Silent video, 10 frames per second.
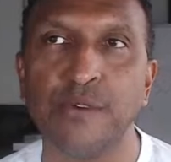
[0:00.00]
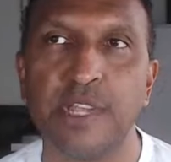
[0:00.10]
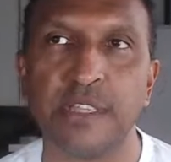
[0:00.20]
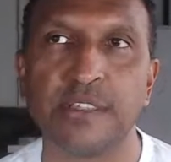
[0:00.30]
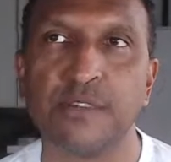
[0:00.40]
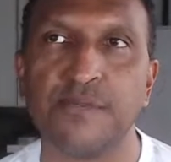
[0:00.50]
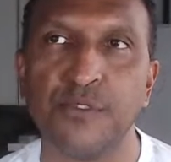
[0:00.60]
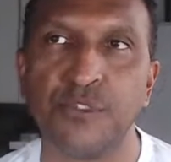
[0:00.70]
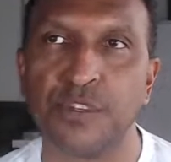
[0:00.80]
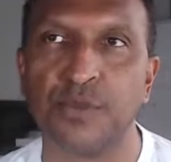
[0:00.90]
does
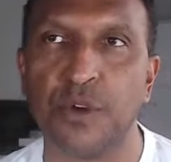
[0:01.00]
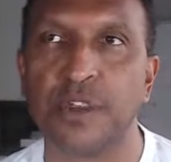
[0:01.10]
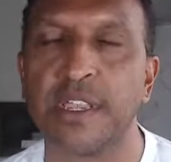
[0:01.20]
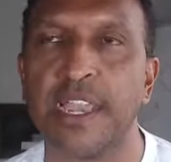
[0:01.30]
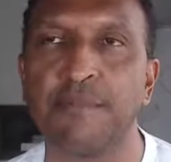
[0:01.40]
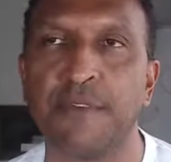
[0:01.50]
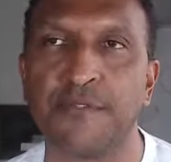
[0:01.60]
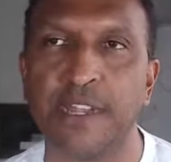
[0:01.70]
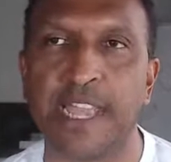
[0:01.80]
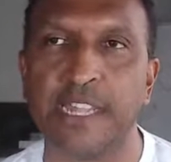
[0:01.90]
futurist work, and my
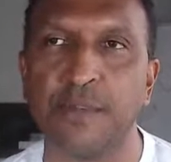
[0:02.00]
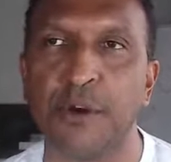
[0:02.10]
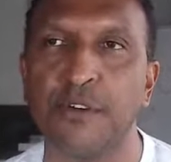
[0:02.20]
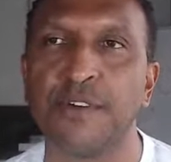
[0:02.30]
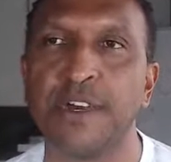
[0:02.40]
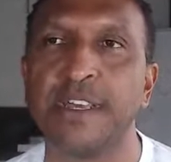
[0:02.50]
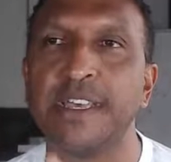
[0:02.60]
friend Anna Bofa.